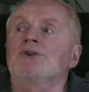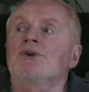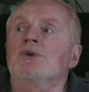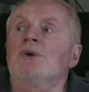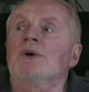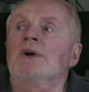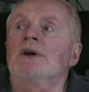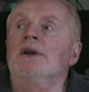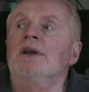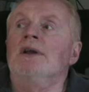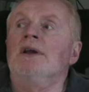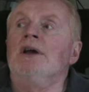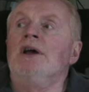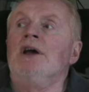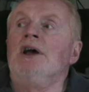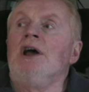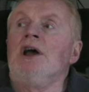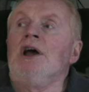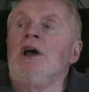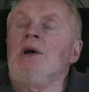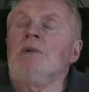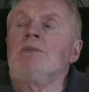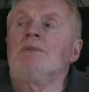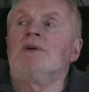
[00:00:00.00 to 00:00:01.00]
short
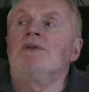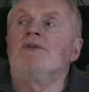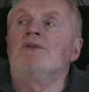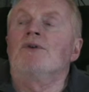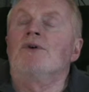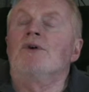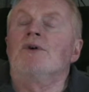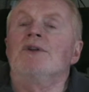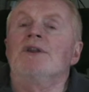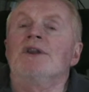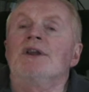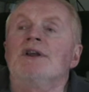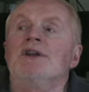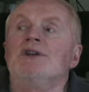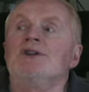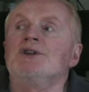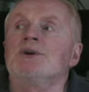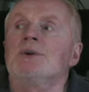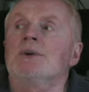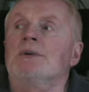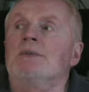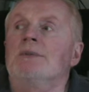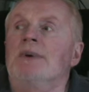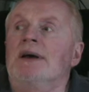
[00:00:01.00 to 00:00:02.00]
before the
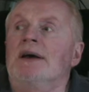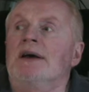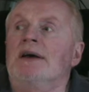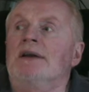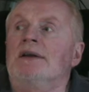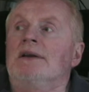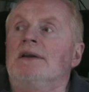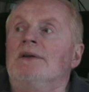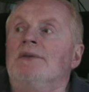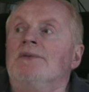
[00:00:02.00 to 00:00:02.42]
engine went bad.